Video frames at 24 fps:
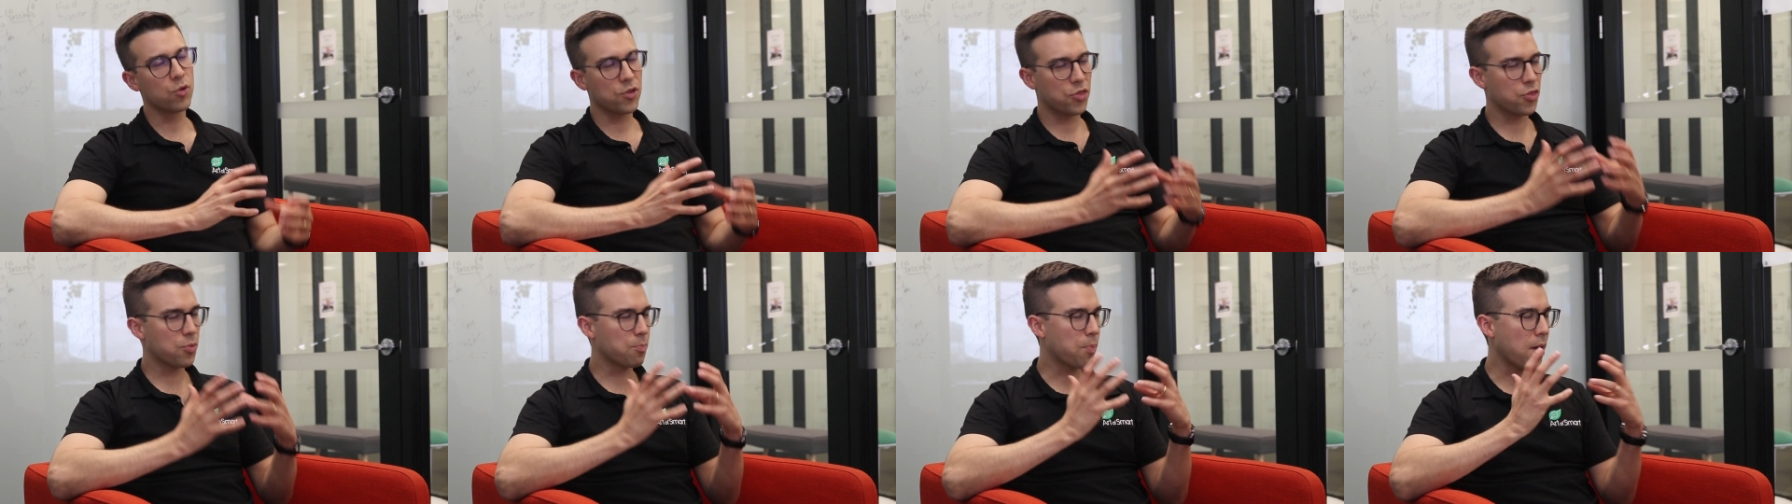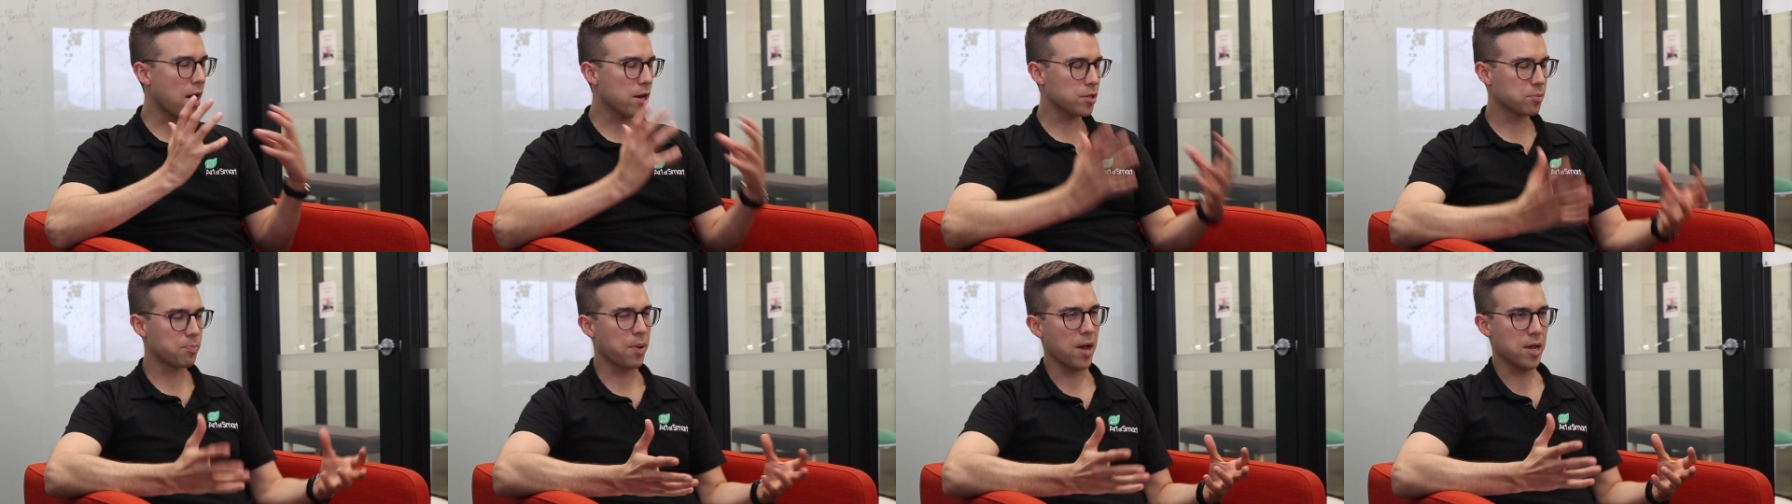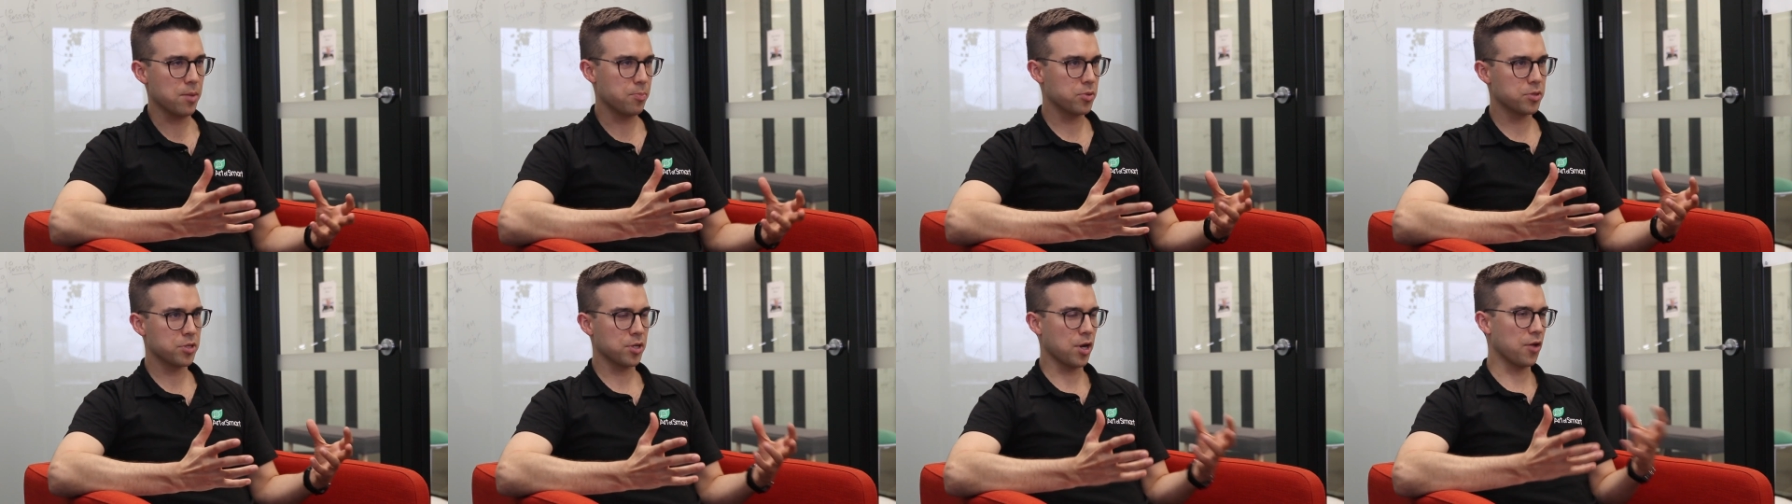with the past
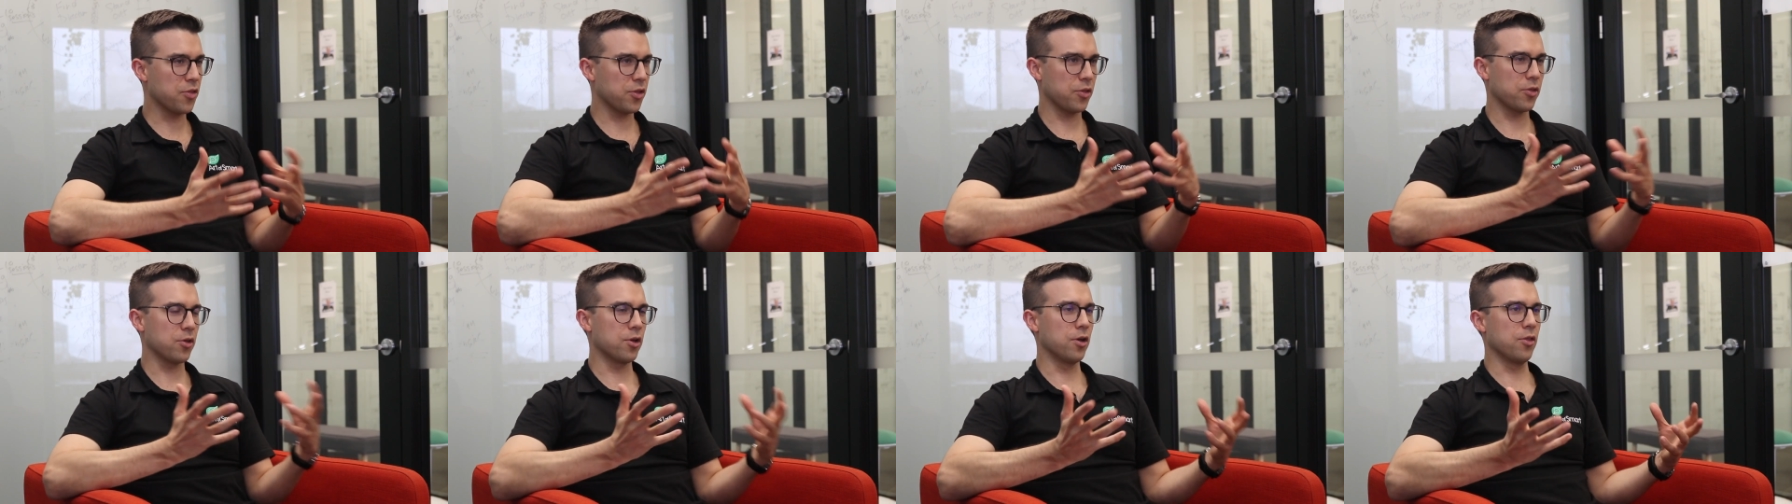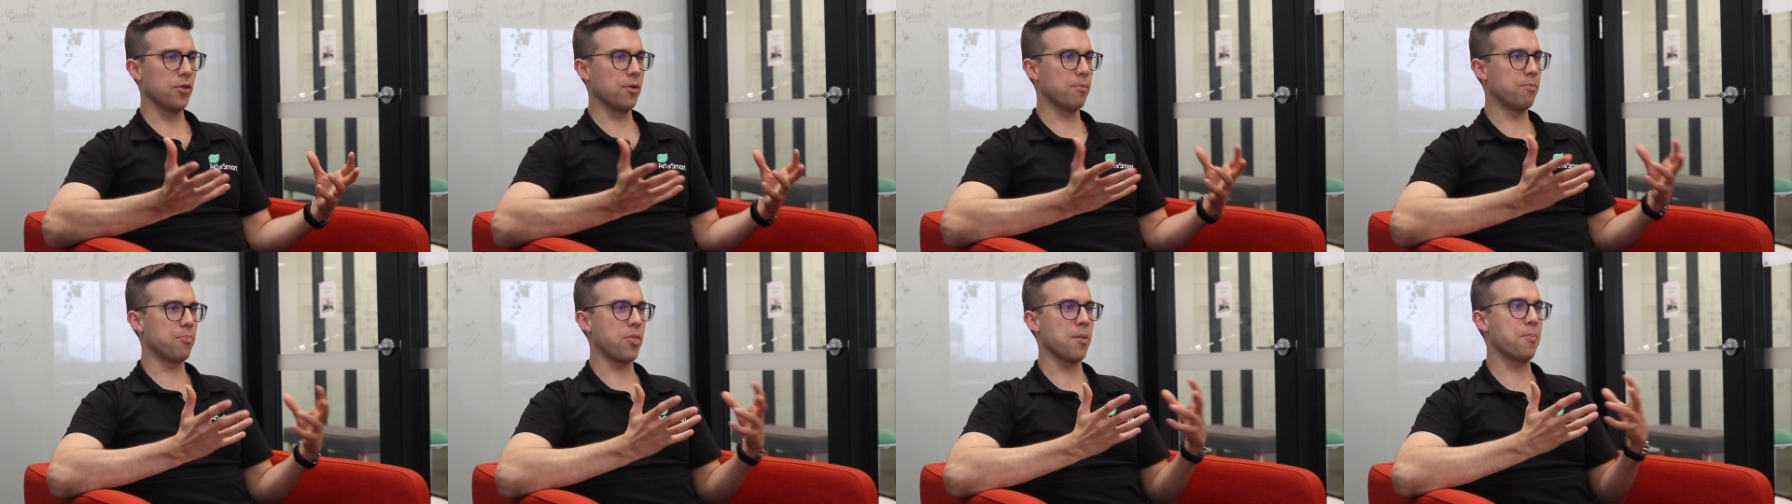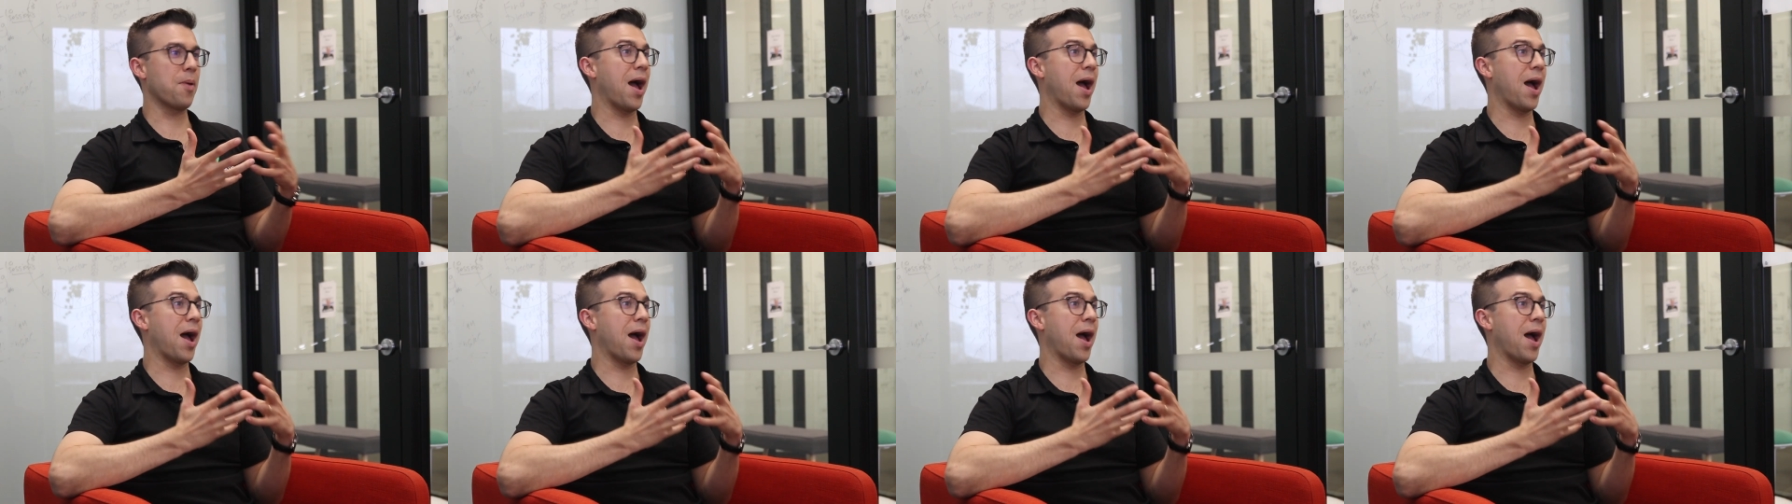papers, you know, I think the